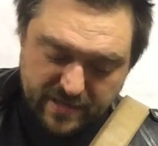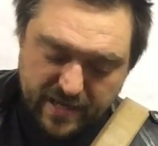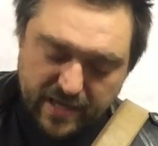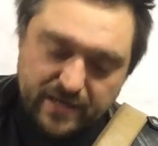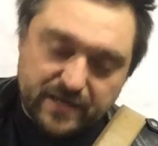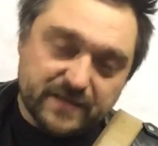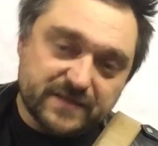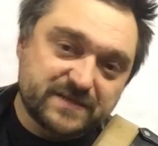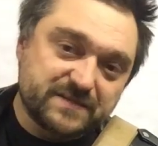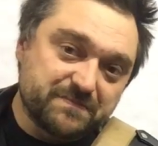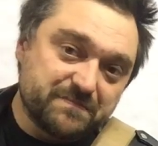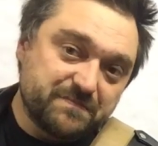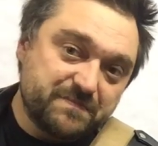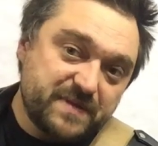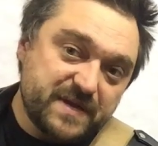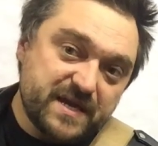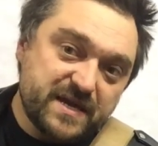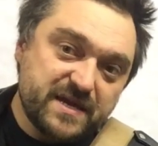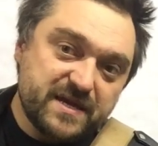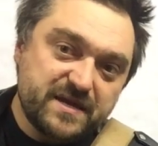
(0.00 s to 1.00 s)
And it's
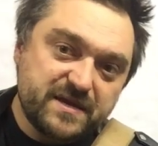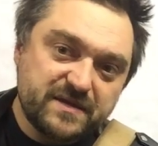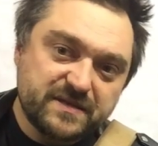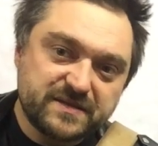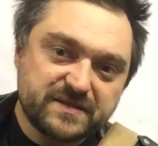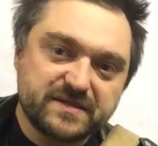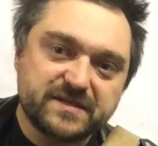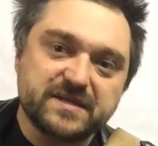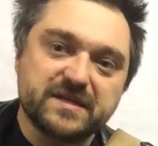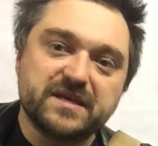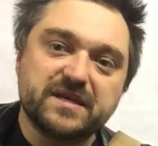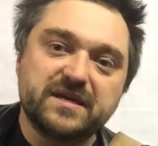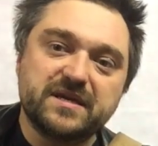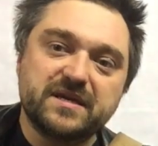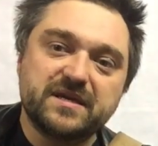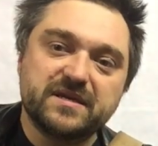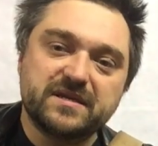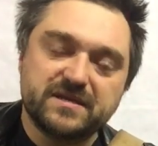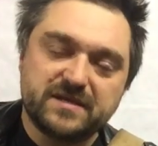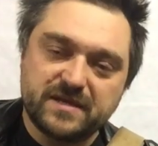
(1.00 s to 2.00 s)
B,
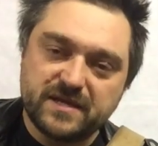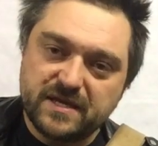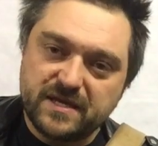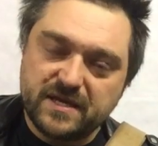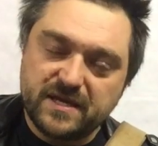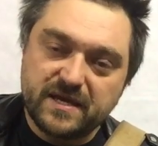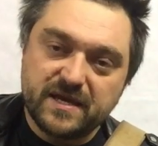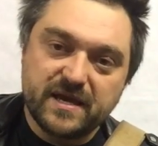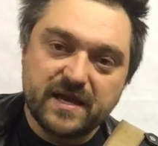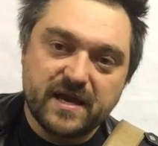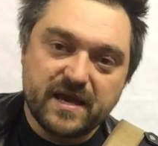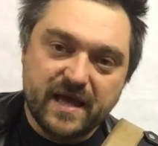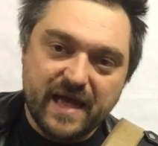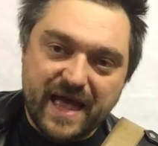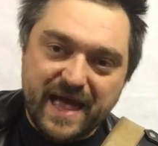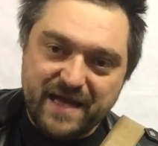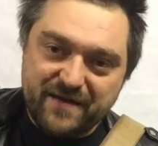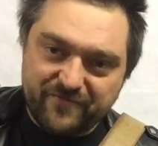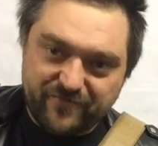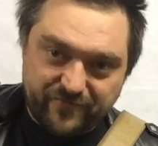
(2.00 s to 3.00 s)
C, D,
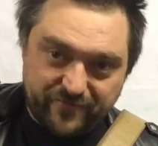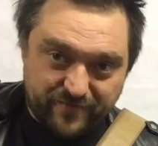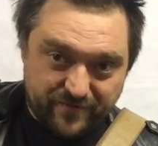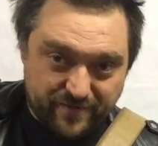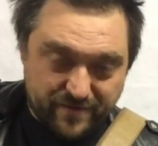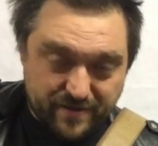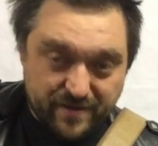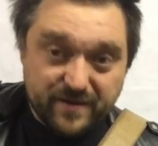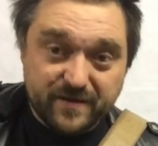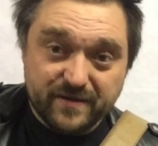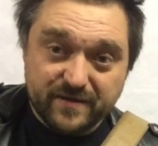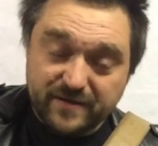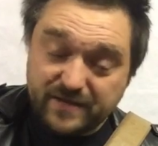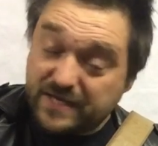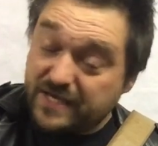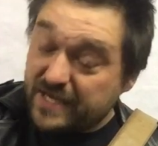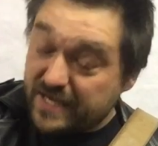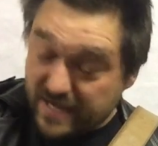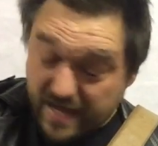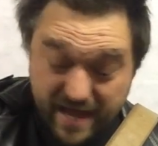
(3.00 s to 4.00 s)
F,
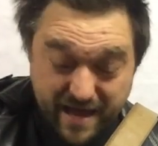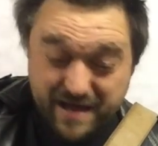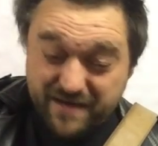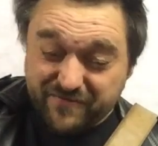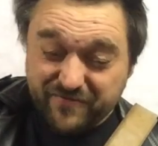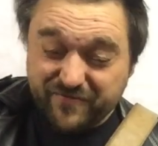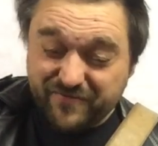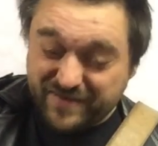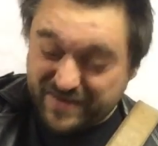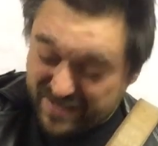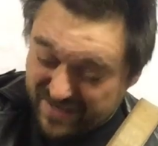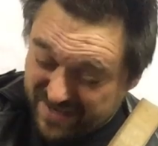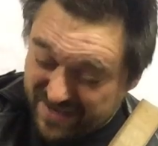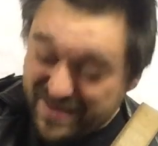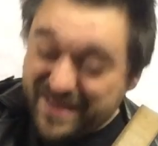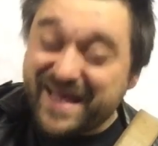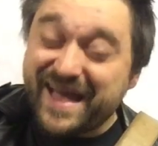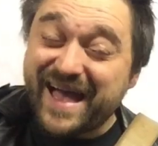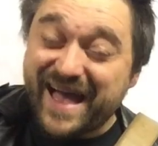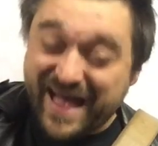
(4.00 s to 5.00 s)
E, F, E,
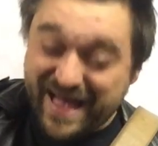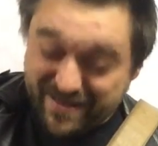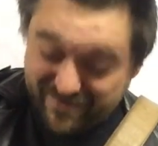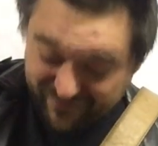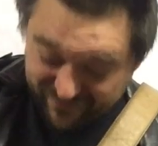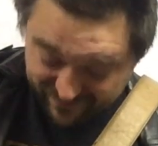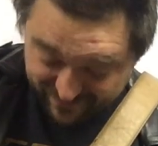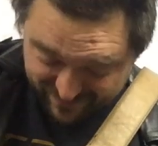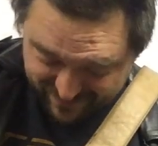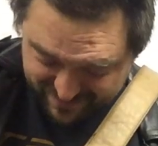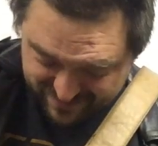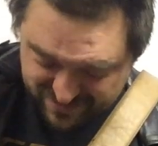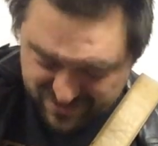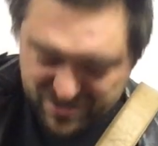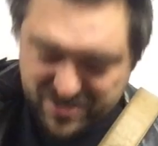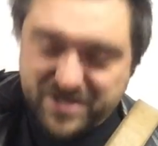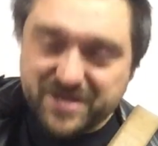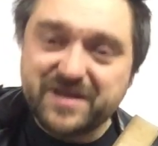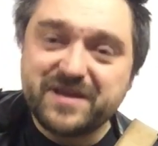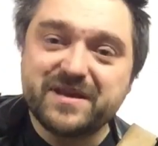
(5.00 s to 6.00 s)
F,
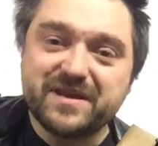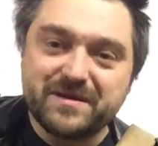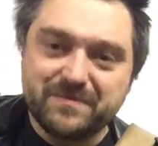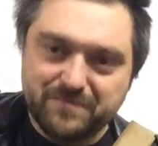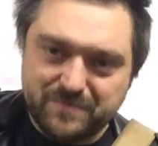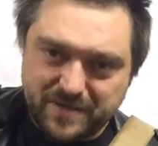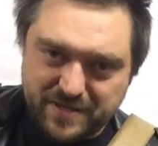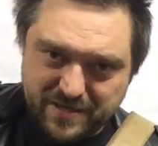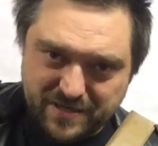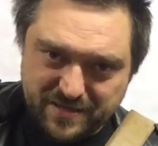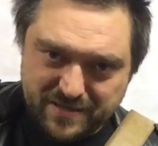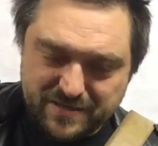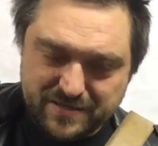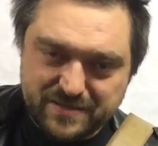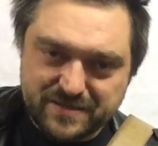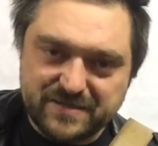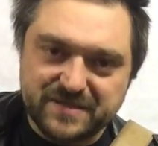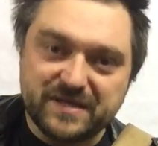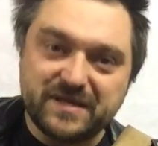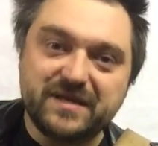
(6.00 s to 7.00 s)
G, B,
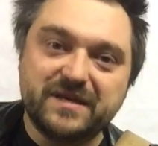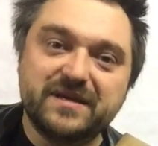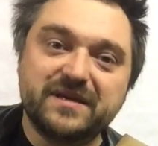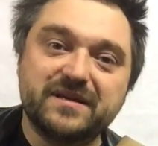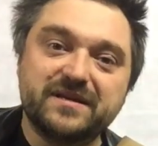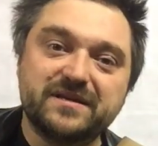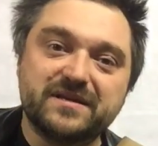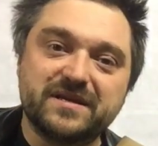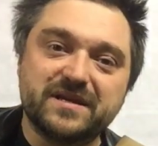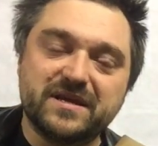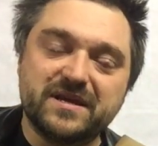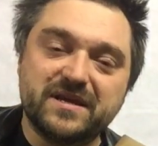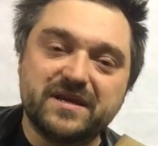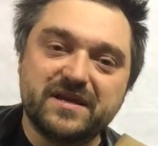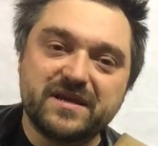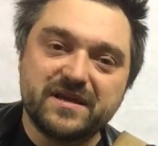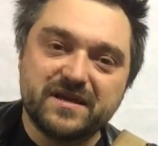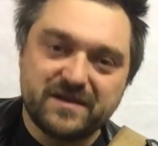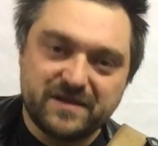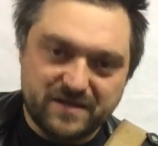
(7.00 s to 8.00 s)
C, D,
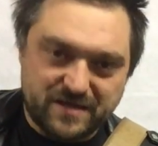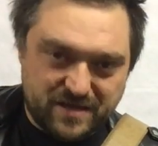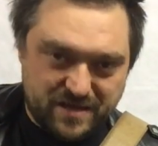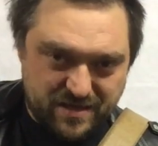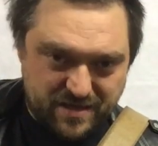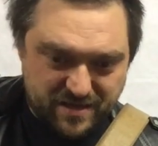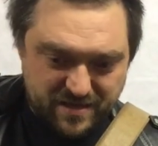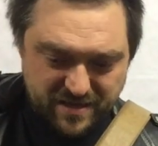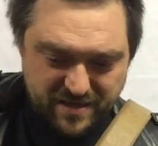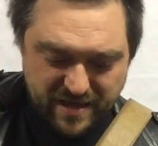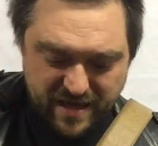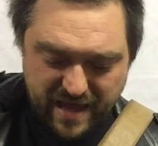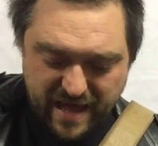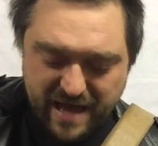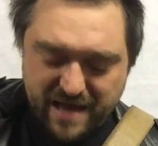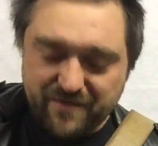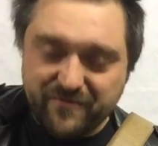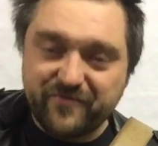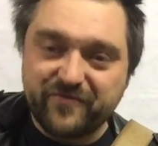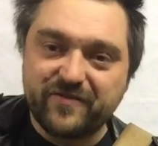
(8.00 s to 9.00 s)
E,
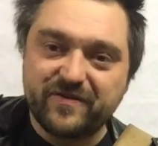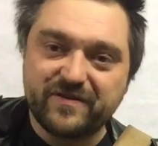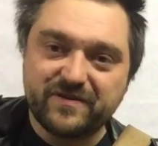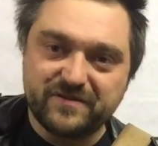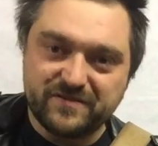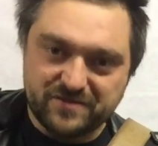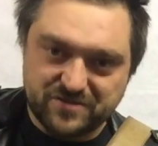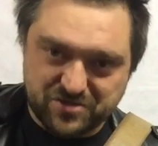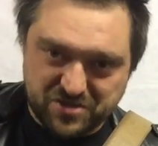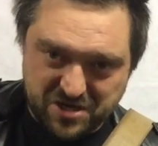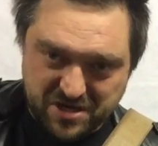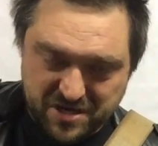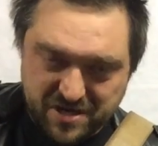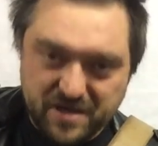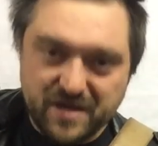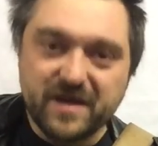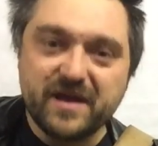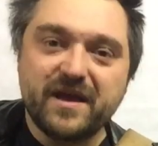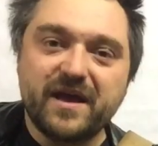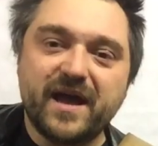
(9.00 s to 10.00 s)
F, G.
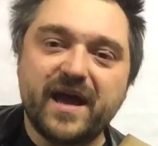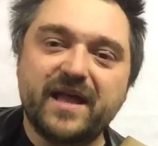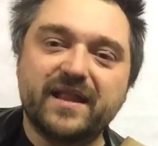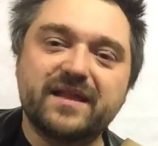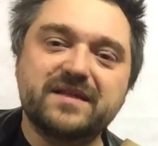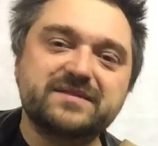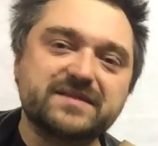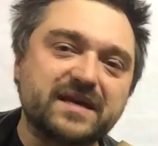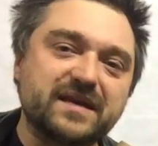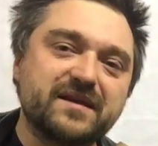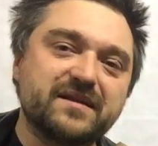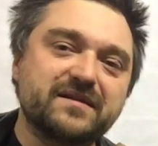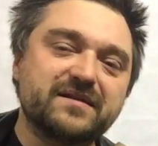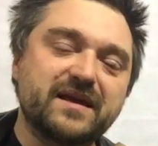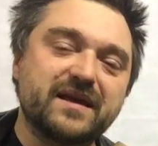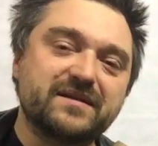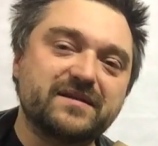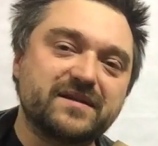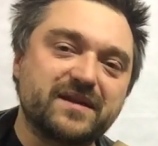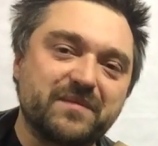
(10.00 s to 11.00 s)
And let's
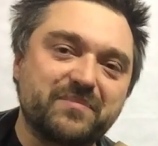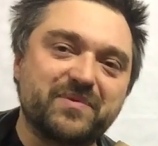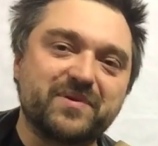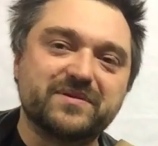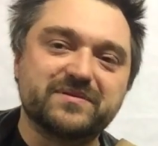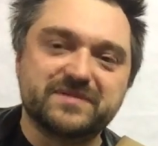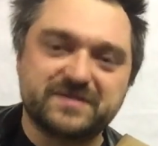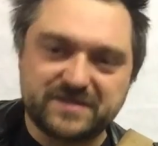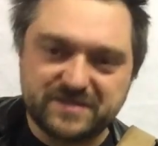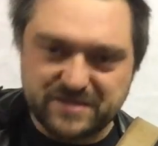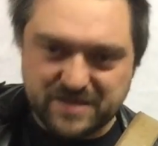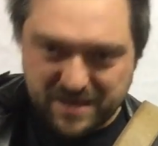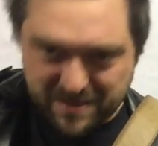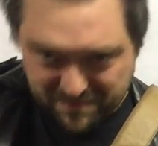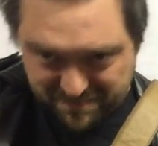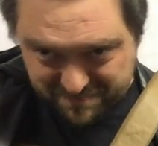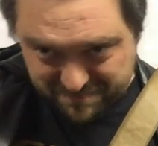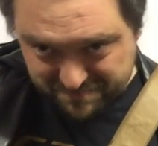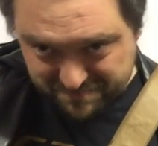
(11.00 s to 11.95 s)
end it up on C.